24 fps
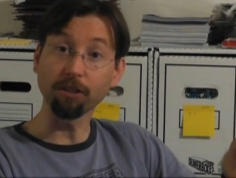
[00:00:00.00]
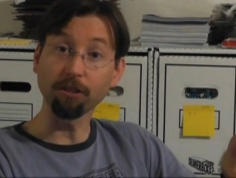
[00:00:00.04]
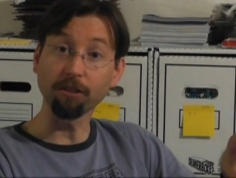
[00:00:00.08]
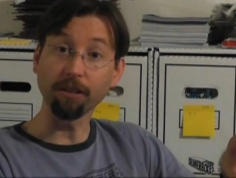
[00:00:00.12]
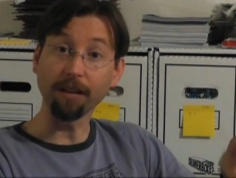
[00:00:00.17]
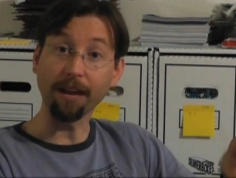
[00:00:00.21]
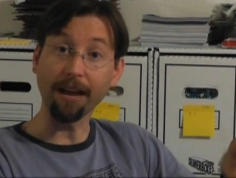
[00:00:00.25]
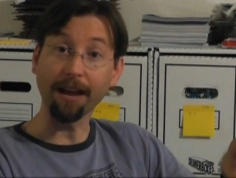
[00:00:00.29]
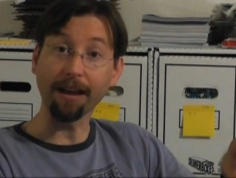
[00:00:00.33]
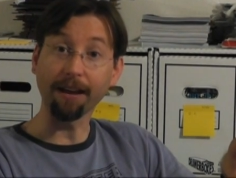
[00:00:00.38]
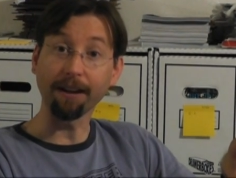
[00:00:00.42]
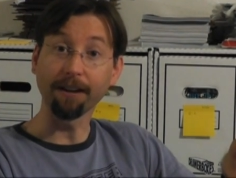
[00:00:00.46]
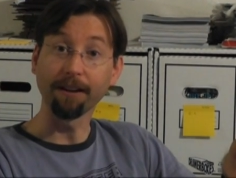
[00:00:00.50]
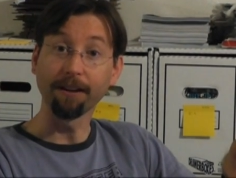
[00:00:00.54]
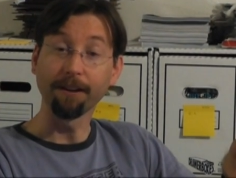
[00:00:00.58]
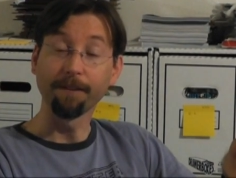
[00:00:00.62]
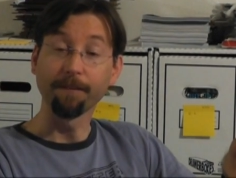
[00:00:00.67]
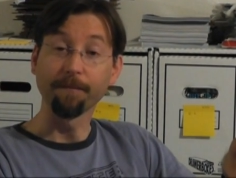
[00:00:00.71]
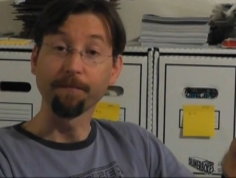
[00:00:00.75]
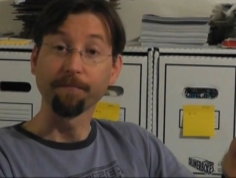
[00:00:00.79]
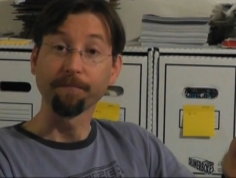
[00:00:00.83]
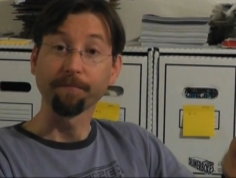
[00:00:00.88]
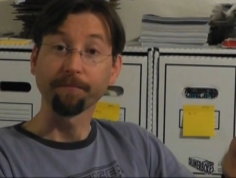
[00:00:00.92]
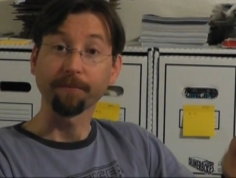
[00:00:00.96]
do that,
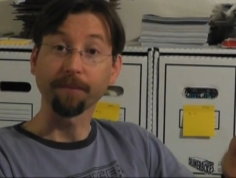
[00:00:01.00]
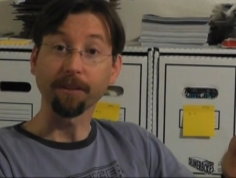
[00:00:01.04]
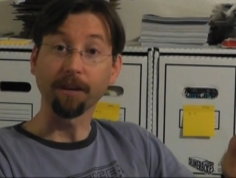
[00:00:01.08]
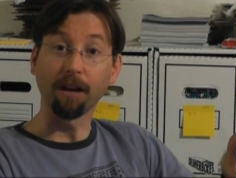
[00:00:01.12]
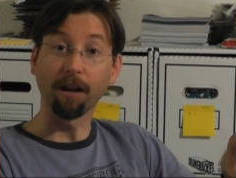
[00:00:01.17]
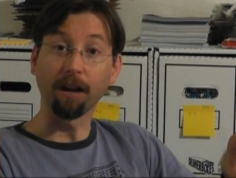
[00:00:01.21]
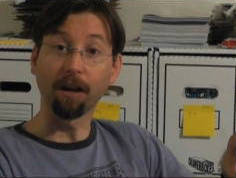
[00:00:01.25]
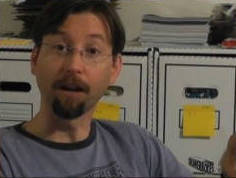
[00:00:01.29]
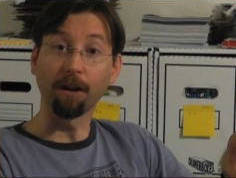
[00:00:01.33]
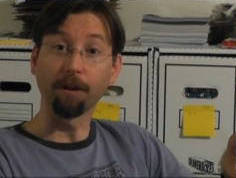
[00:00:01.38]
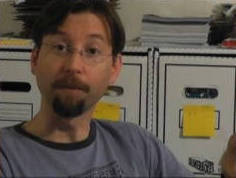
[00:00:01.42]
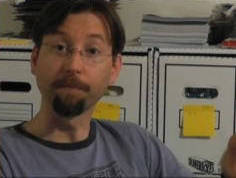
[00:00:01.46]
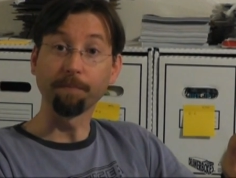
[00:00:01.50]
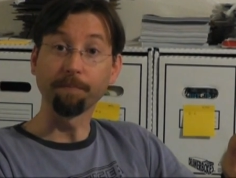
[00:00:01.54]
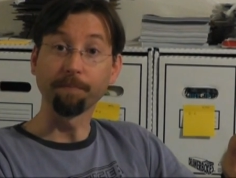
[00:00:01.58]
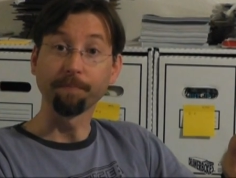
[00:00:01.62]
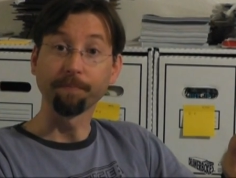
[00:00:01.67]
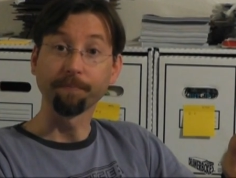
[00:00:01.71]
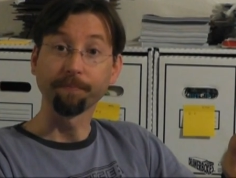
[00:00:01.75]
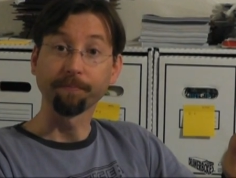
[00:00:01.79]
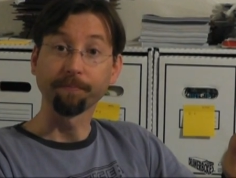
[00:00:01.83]
um,